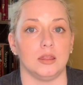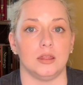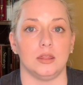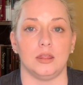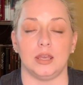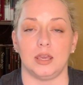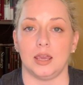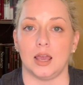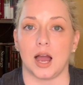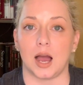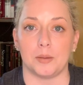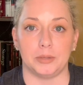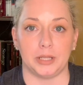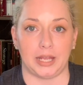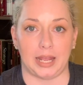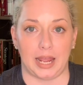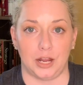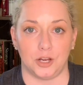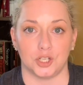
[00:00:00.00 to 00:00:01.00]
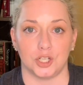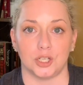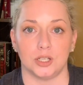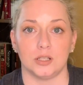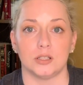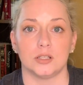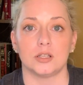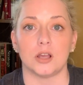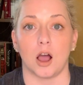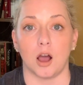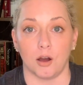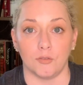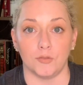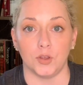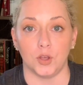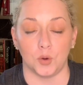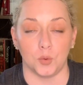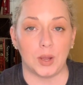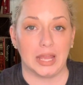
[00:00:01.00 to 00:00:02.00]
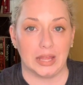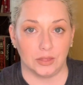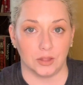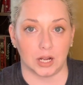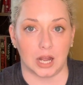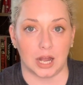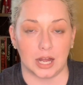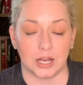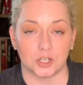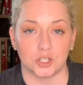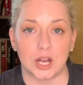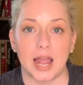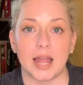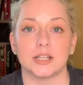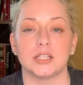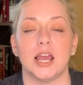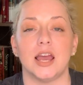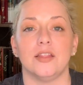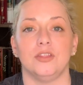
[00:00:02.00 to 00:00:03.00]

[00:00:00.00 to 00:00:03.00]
the obligations of you in the contract,